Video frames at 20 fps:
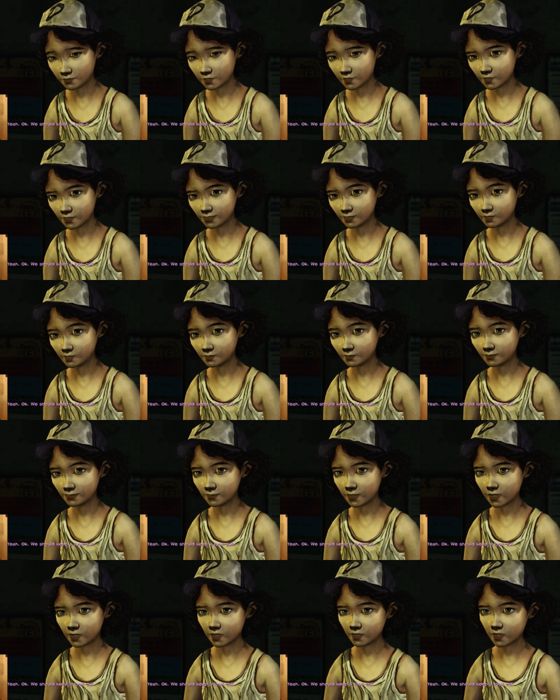We should
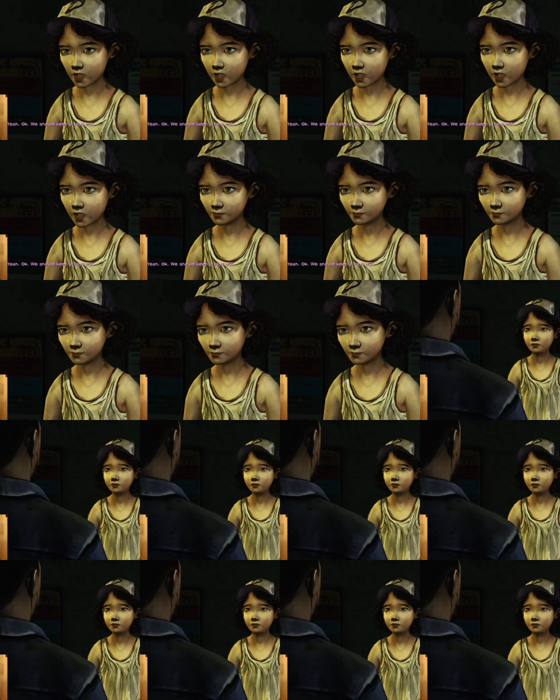keep a lookout.